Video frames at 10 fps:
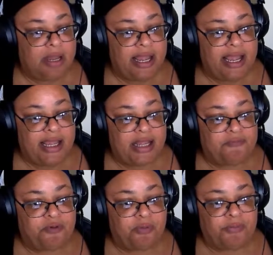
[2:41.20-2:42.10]
A
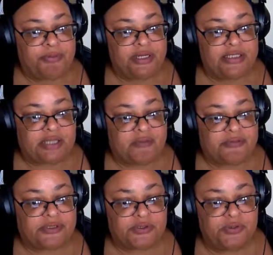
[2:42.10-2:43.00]
former police officer
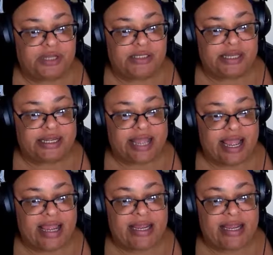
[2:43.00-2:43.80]
who led the gang